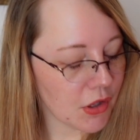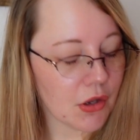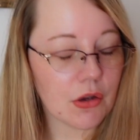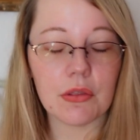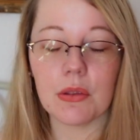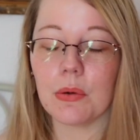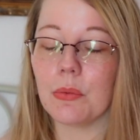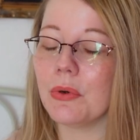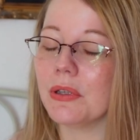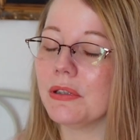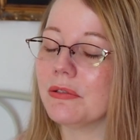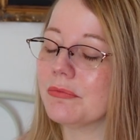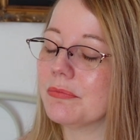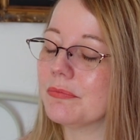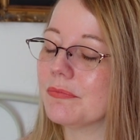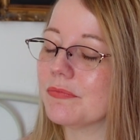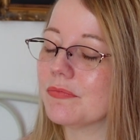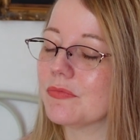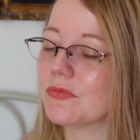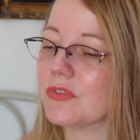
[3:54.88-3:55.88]
other one,
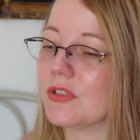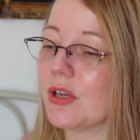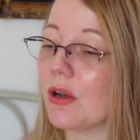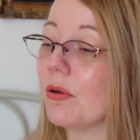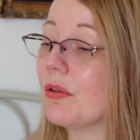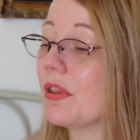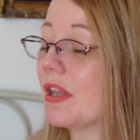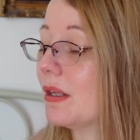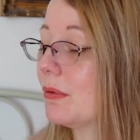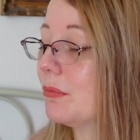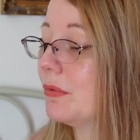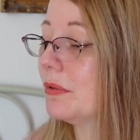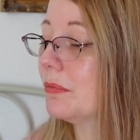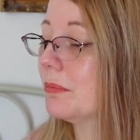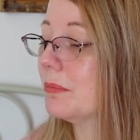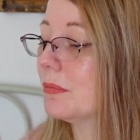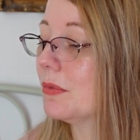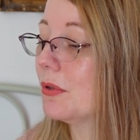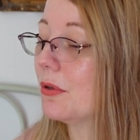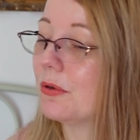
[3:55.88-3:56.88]
or that
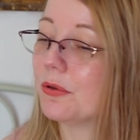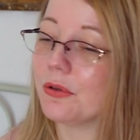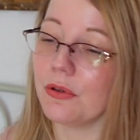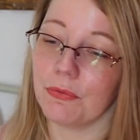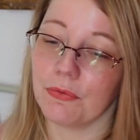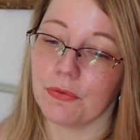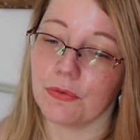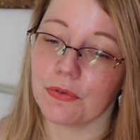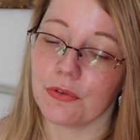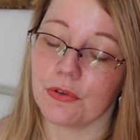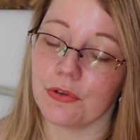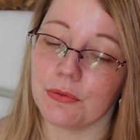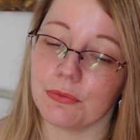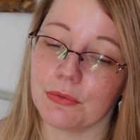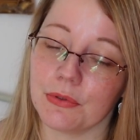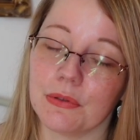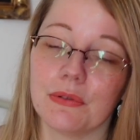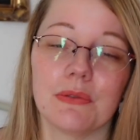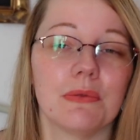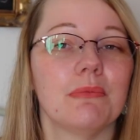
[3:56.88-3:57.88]
one. Or the third
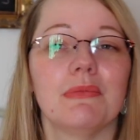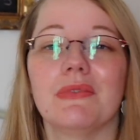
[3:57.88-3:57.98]
one.